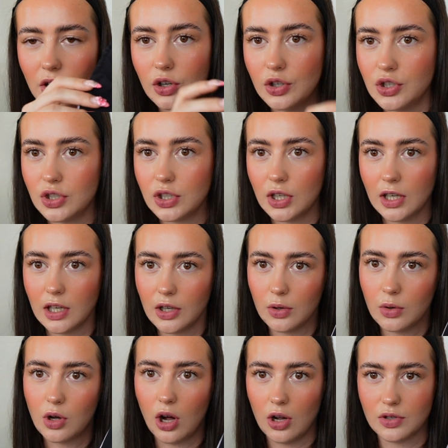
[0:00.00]
under
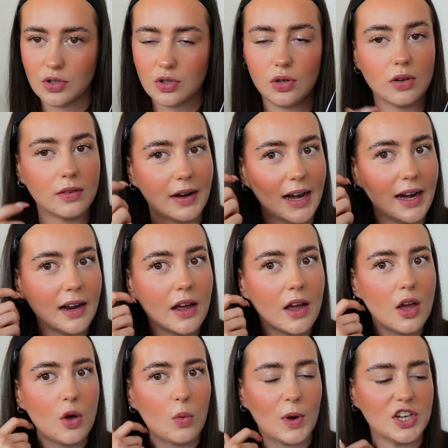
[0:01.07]
glute contouring,
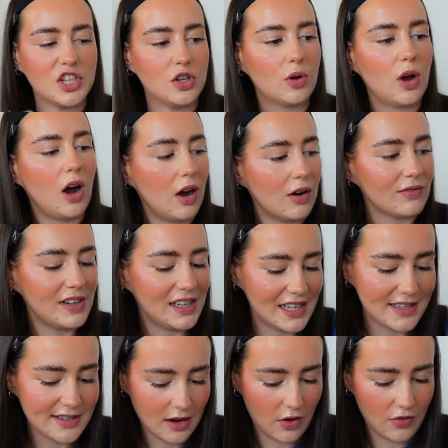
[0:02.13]
which you can't really
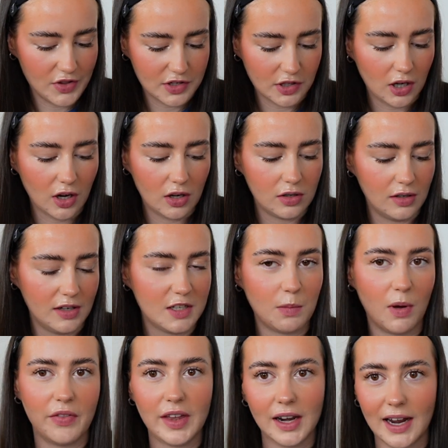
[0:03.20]
see on the darker colours,
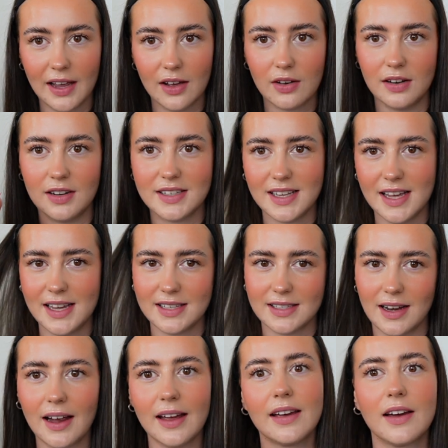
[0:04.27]
but on the lighter colours it is
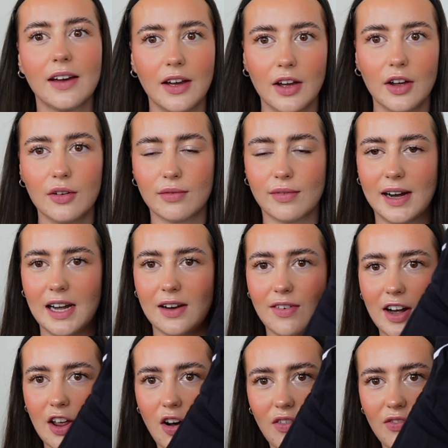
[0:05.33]
like
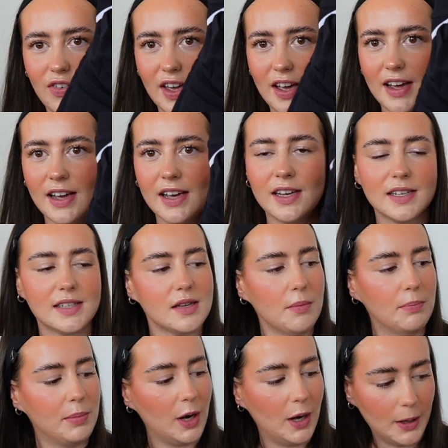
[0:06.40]
really obvious.
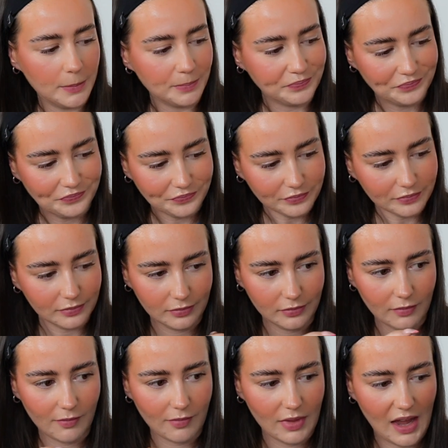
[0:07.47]
But
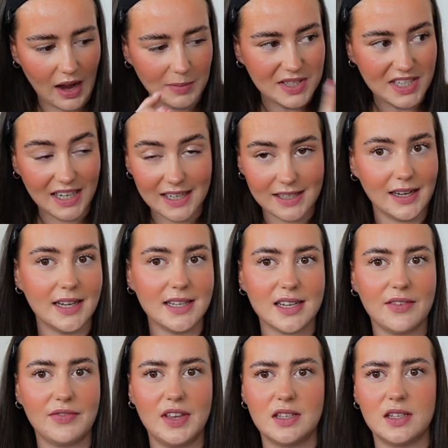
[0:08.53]
I'm still excited to
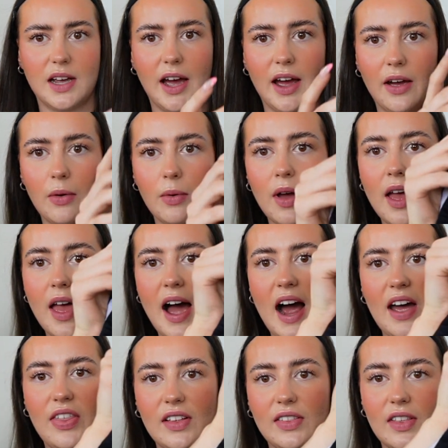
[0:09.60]
give these a go. I think